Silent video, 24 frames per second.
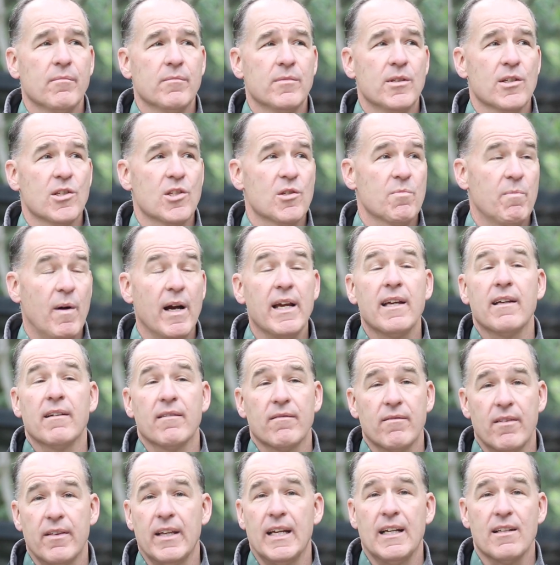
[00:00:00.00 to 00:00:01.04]
despite
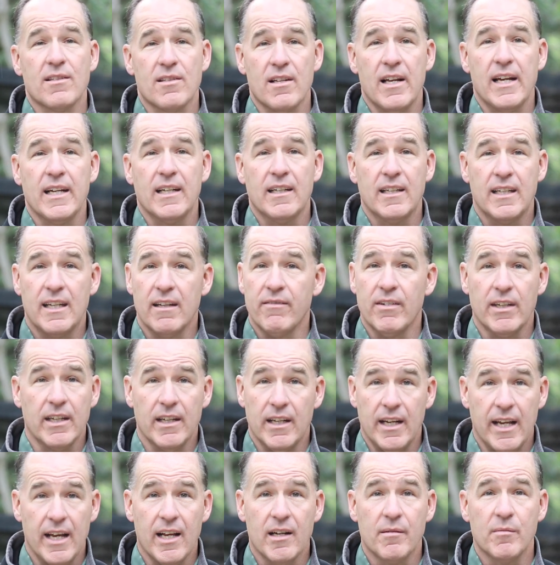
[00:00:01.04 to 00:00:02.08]
things like giving
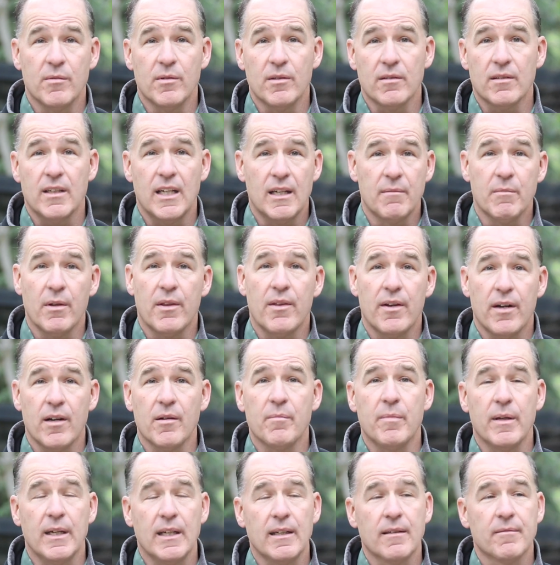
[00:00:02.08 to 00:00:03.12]
an animal
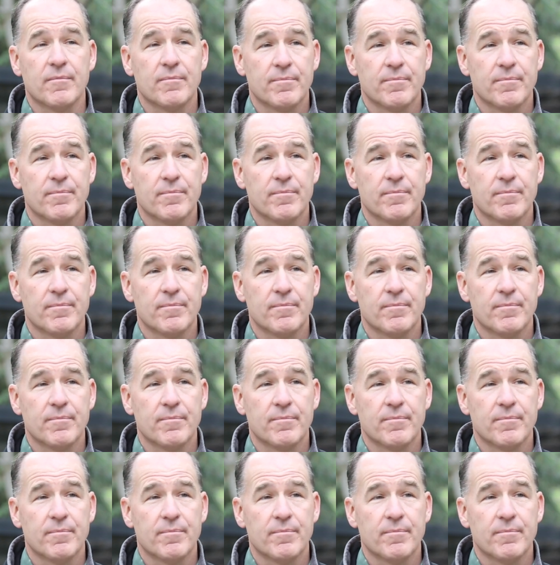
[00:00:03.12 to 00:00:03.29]
chemotherapy.